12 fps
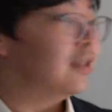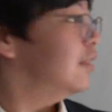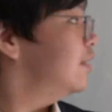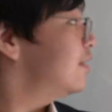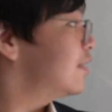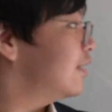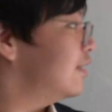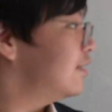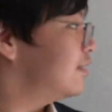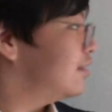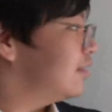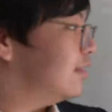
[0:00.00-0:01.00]
In this case,
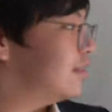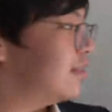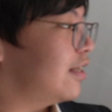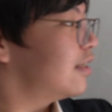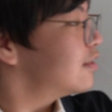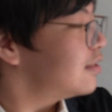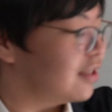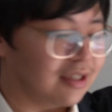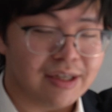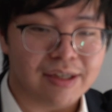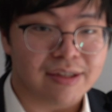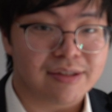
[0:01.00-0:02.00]
since x and
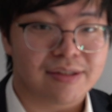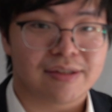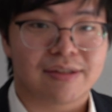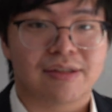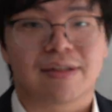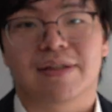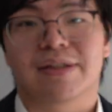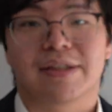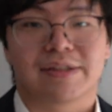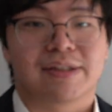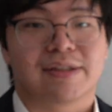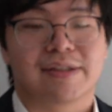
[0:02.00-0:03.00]
x are
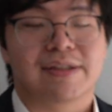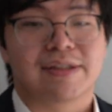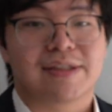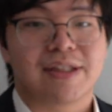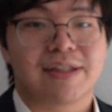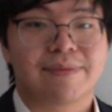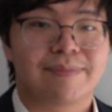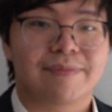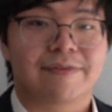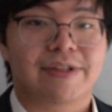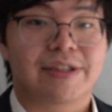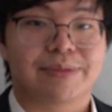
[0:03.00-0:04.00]
exactly same
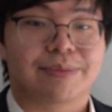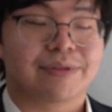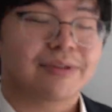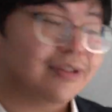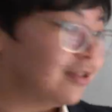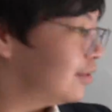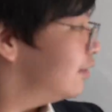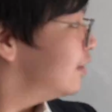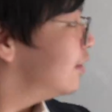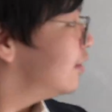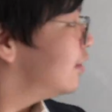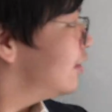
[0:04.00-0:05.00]
variables,
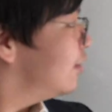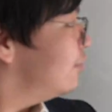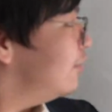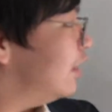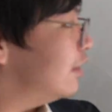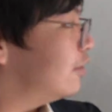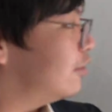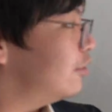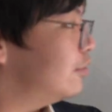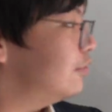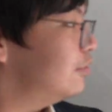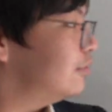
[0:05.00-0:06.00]
we add
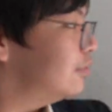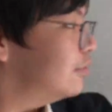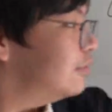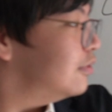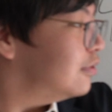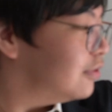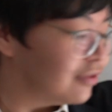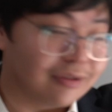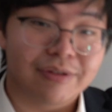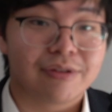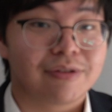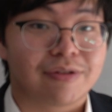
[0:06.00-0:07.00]
2
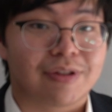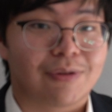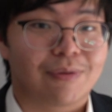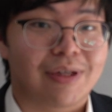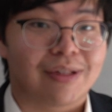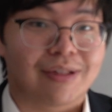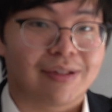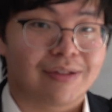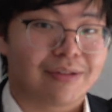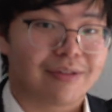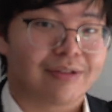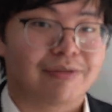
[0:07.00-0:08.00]
to the 1.
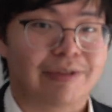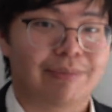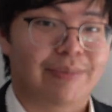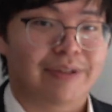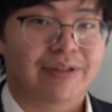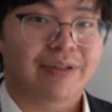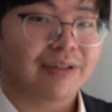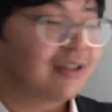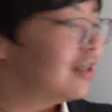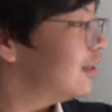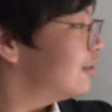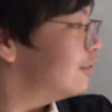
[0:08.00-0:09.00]
Remember,
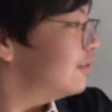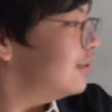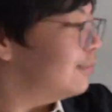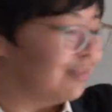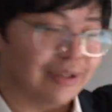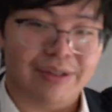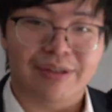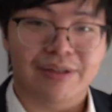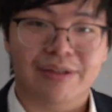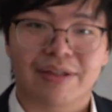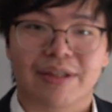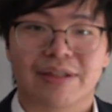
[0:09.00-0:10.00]
no number
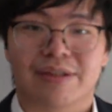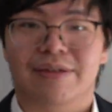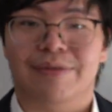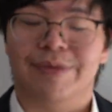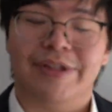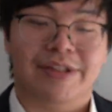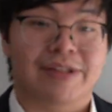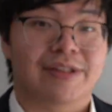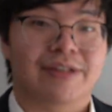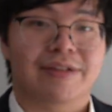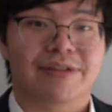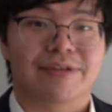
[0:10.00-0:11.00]
is automatically
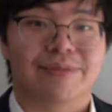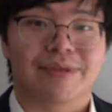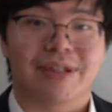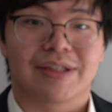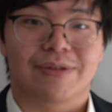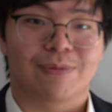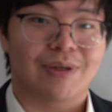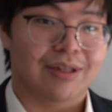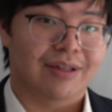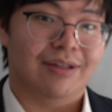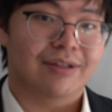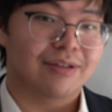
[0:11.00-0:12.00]
assumed as 1.